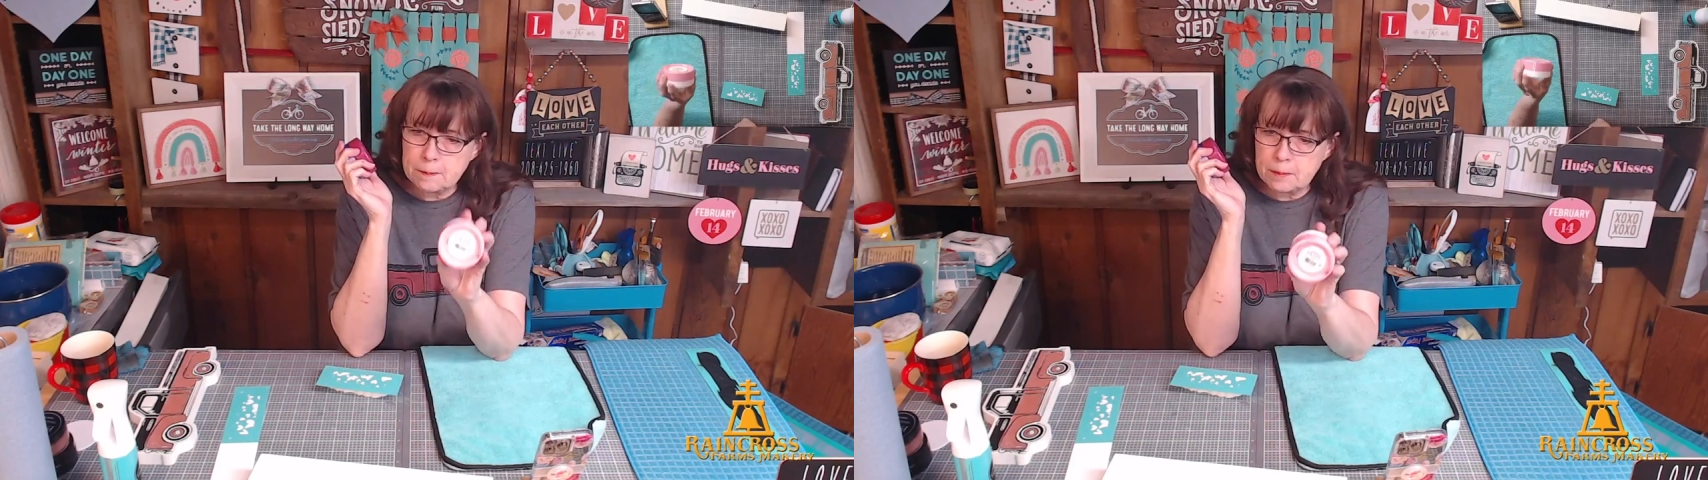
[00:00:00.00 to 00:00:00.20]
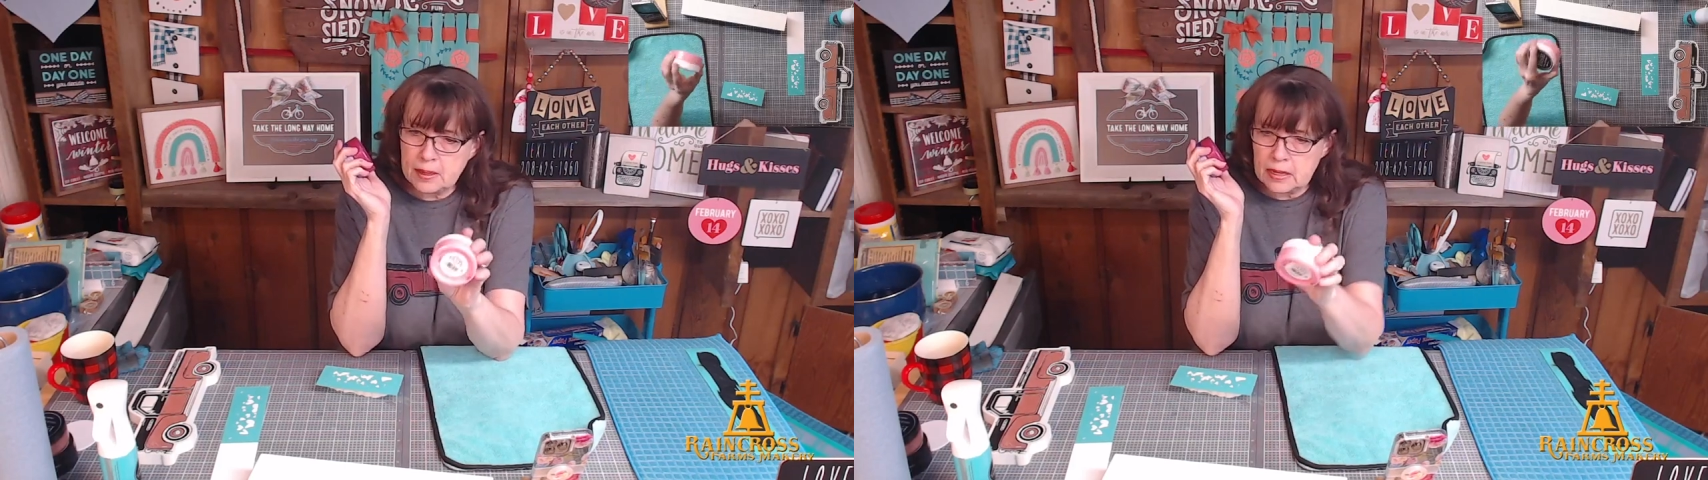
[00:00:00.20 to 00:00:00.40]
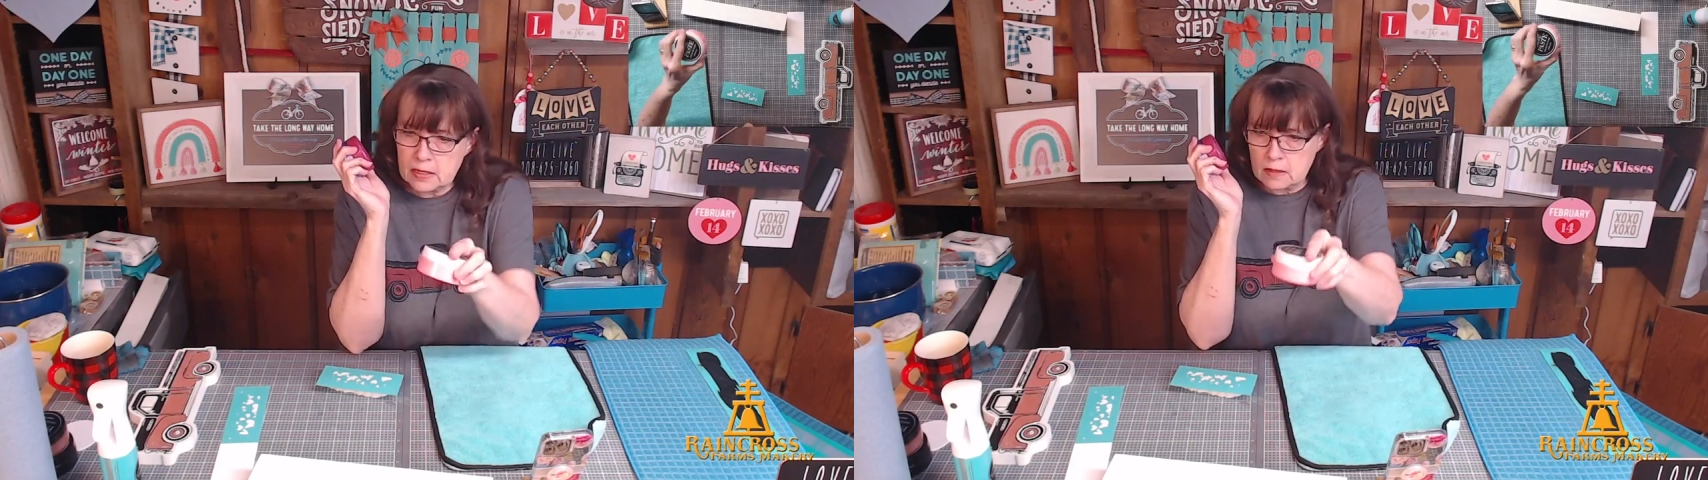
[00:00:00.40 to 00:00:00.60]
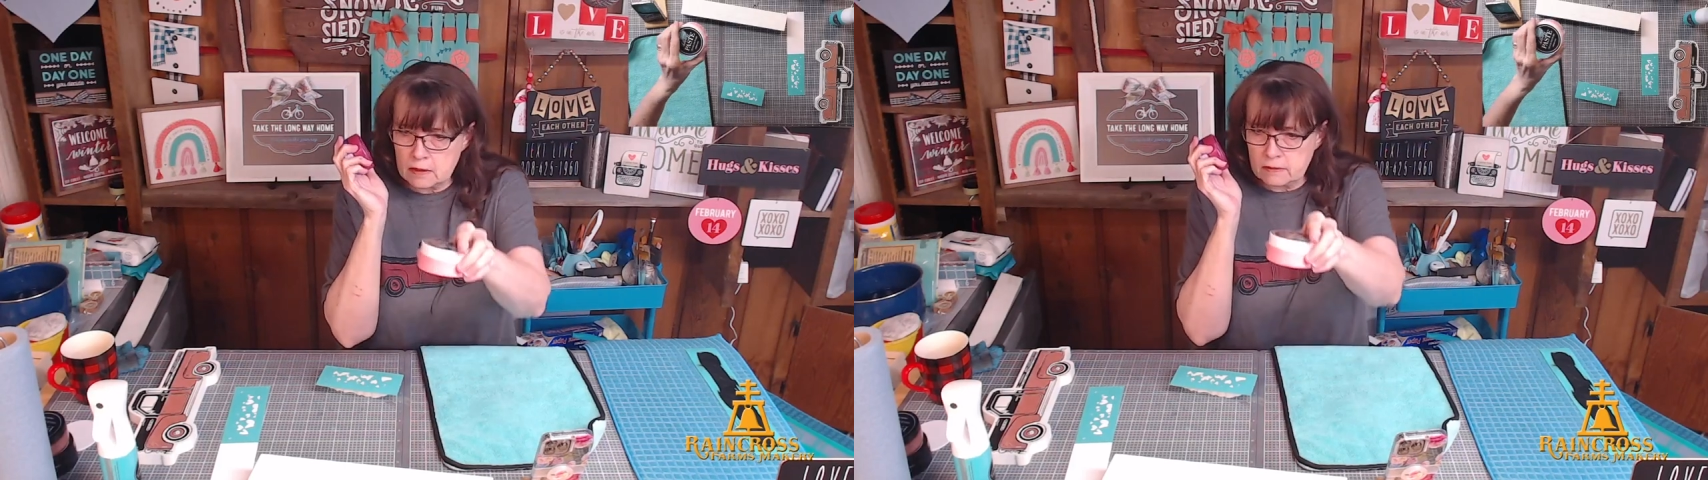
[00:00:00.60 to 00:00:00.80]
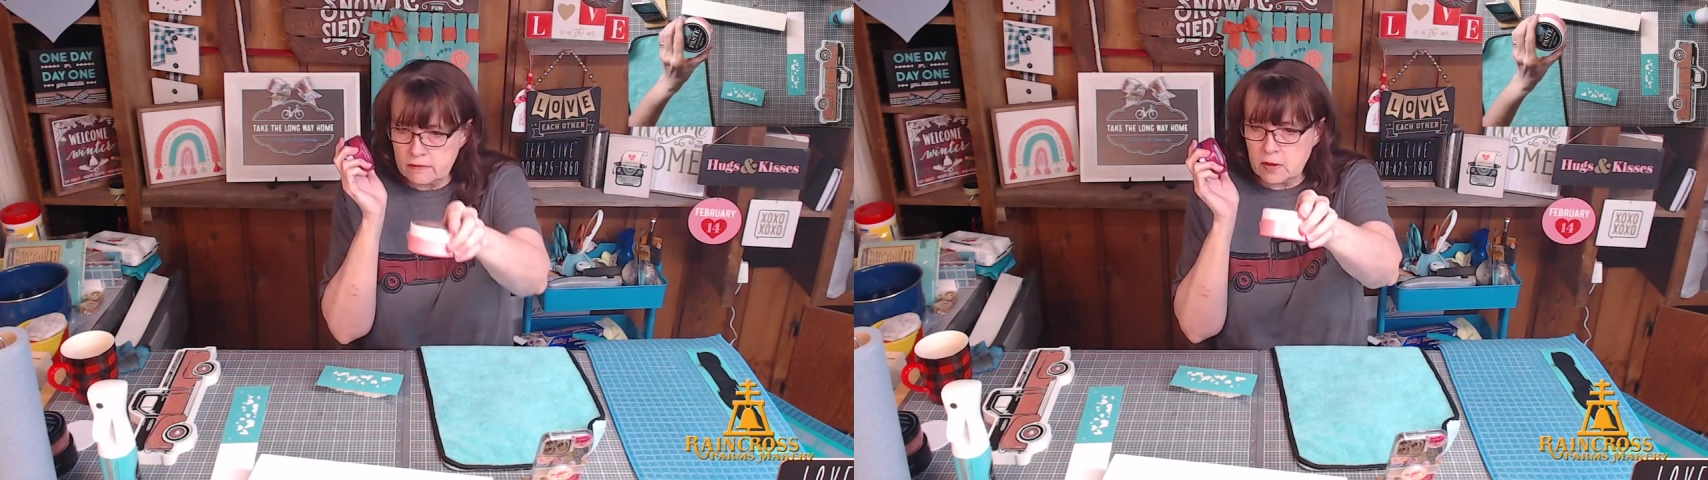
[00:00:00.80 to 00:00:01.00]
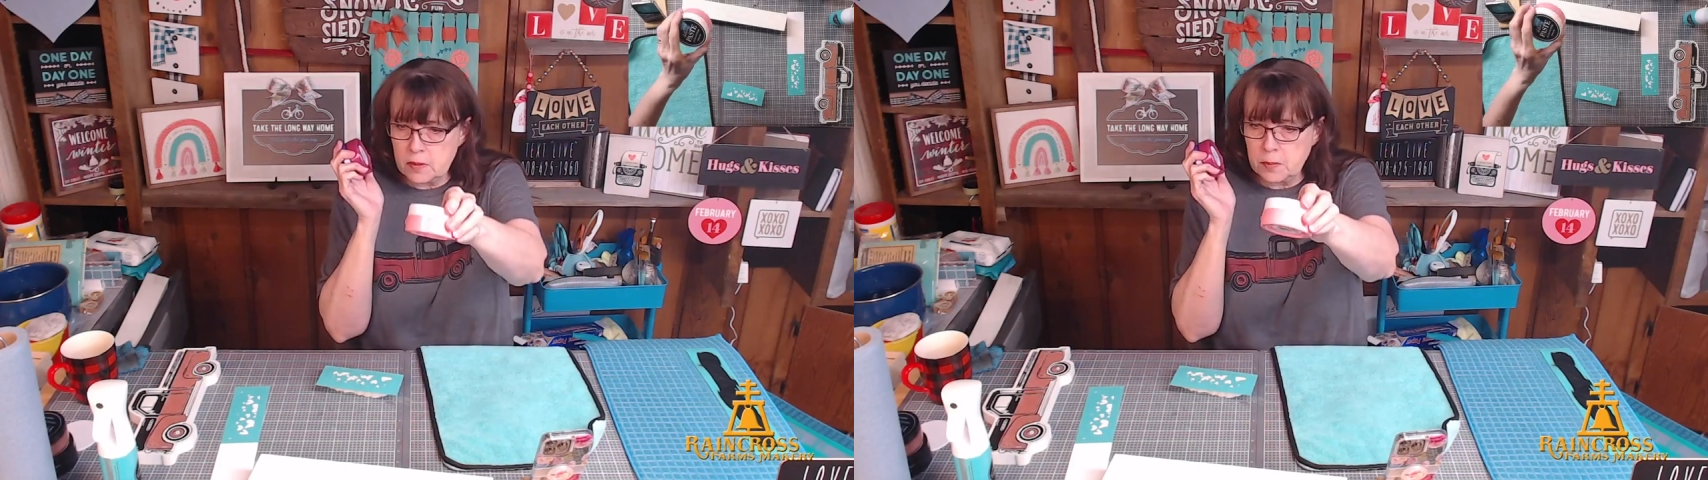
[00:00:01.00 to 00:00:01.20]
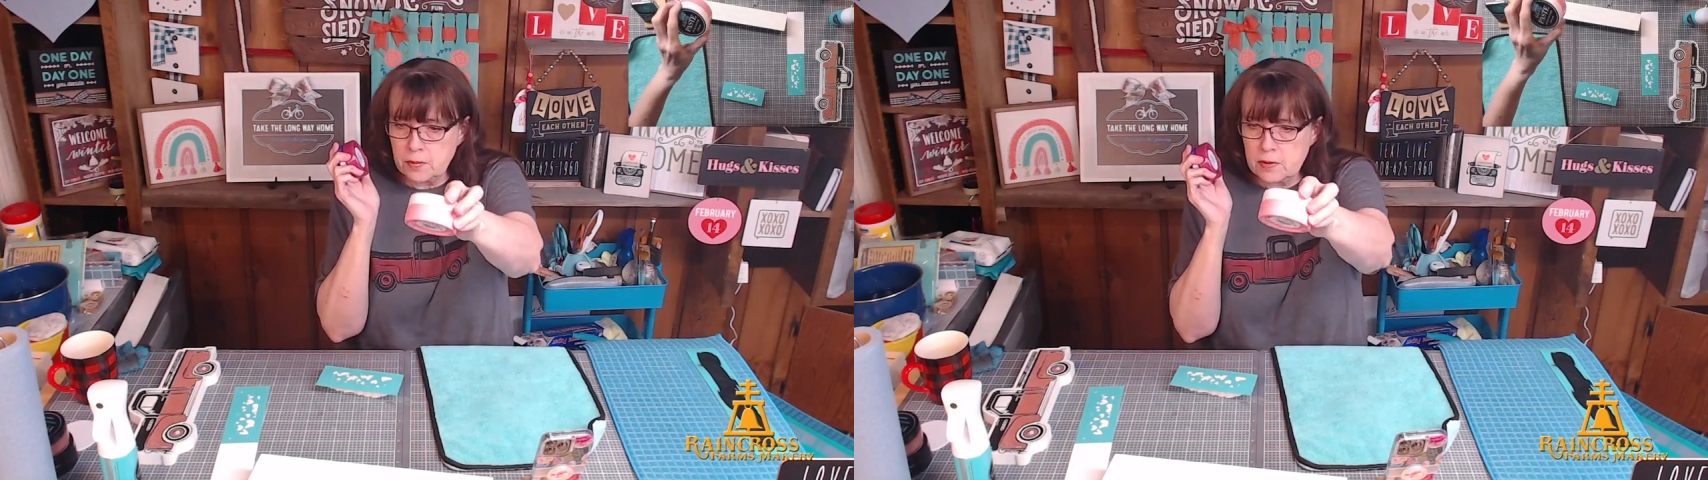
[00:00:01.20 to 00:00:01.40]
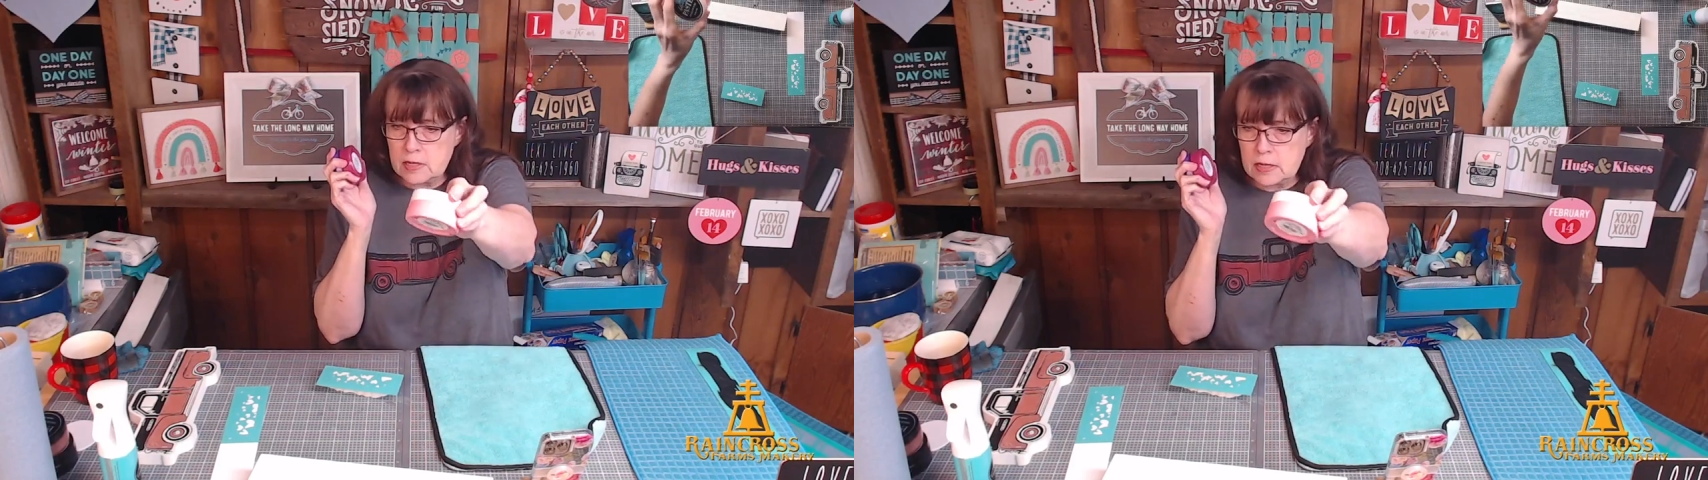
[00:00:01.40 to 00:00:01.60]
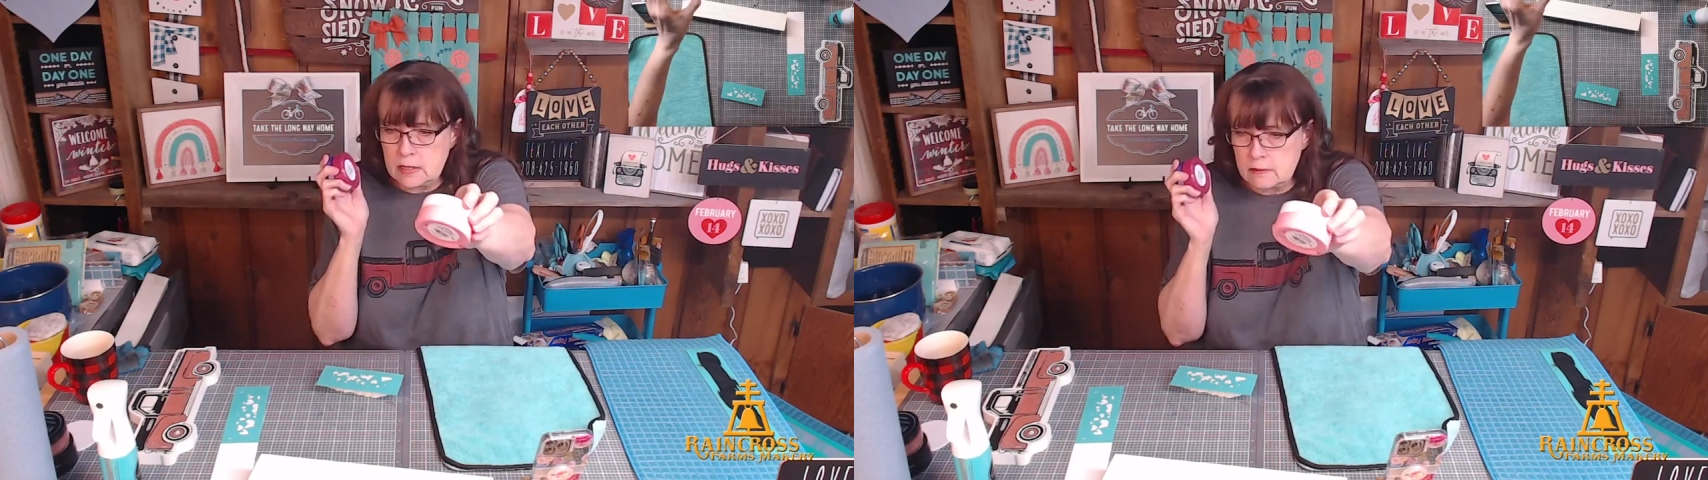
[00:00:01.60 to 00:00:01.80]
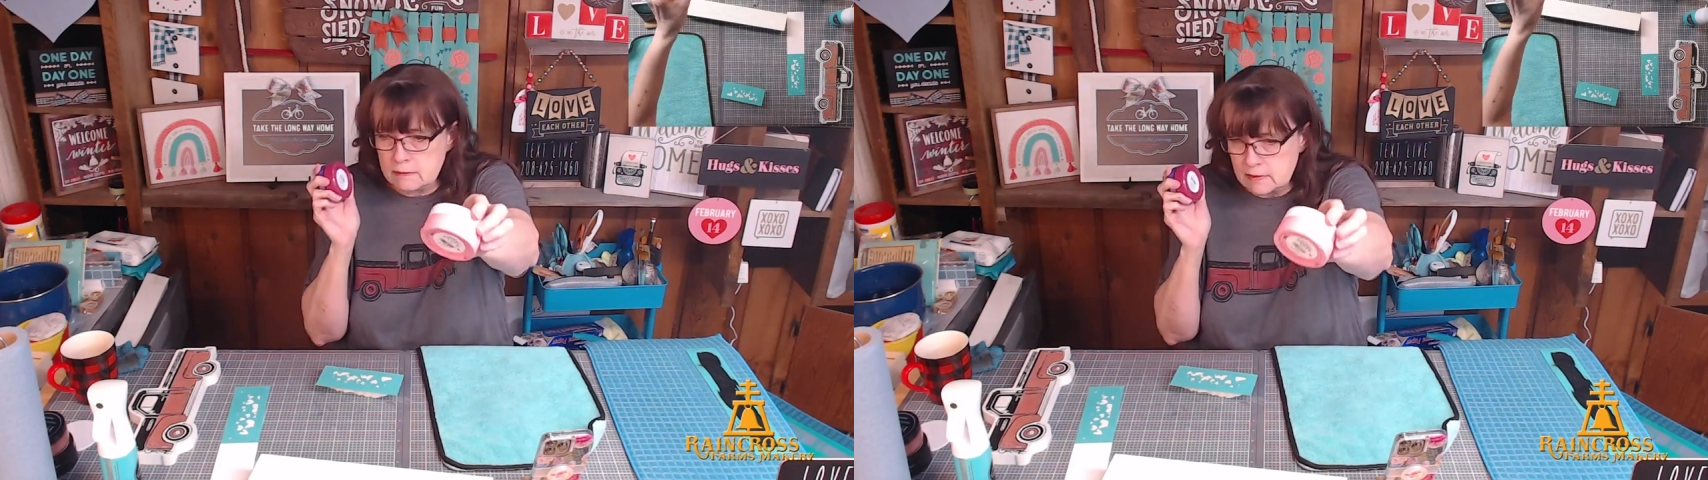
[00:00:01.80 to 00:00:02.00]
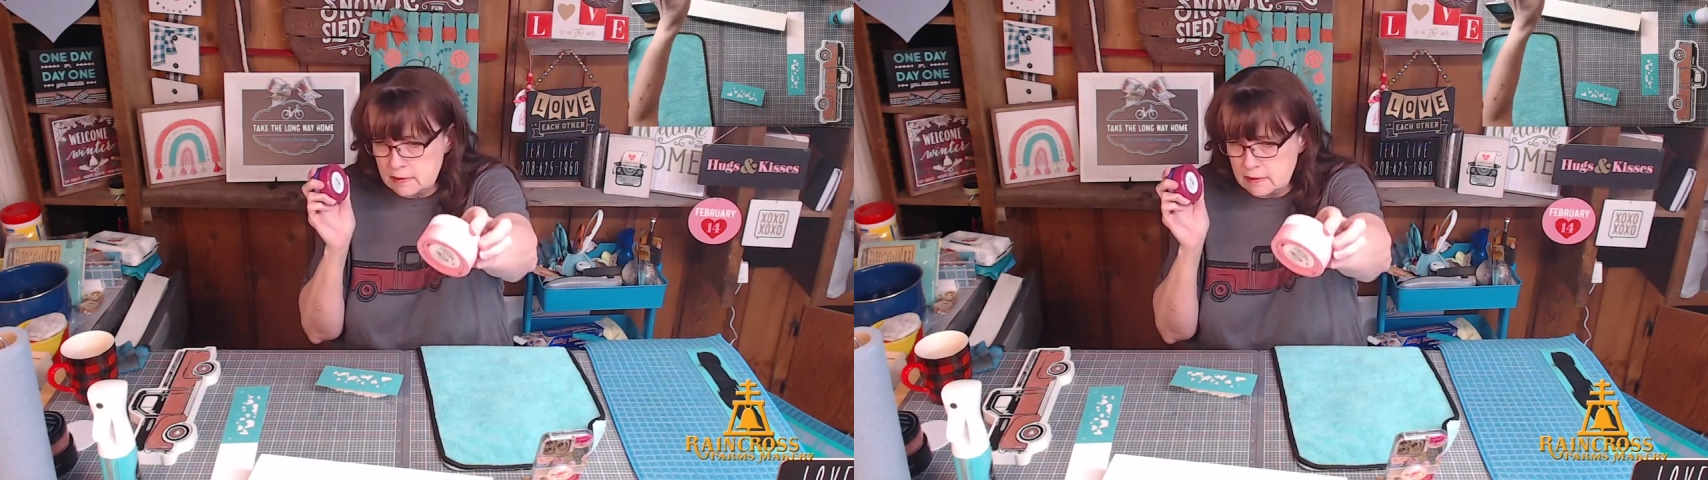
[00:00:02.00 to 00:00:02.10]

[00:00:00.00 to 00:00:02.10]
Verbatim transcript: pink, very pretty.